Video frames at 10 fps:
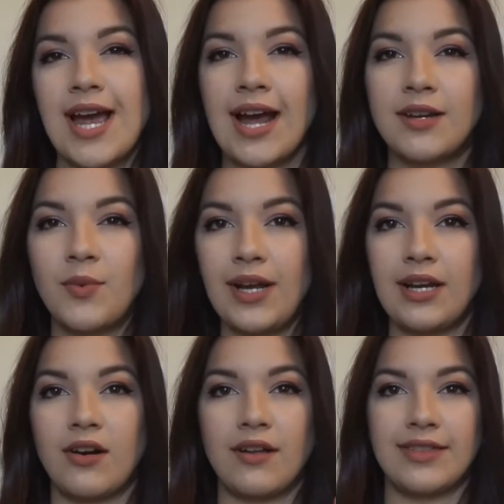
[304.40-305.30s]
kind of
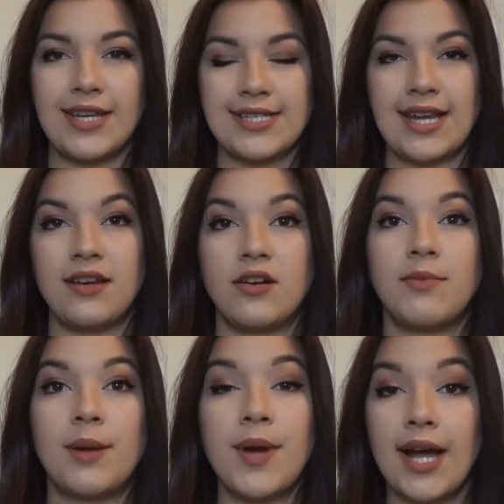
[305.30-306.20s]
waiting on this and all
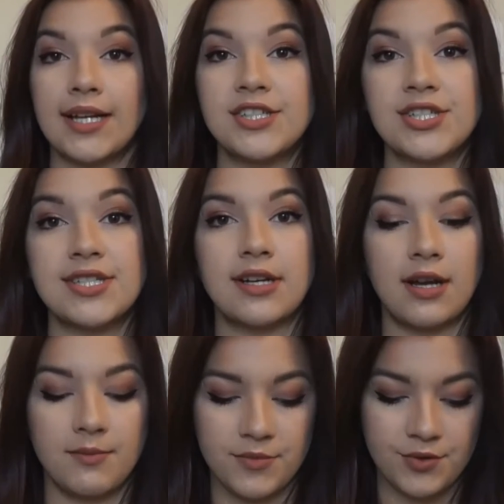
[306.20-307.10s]
my packages to
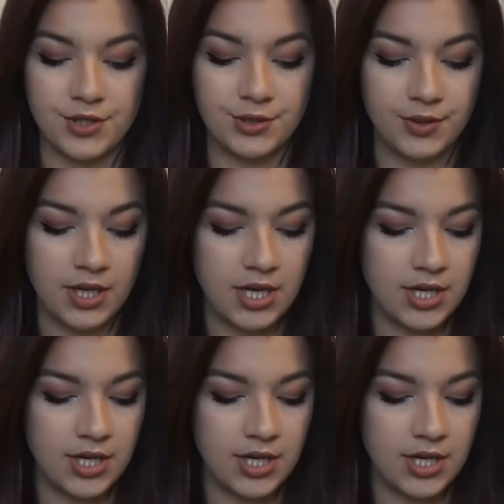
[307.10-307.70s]
come through.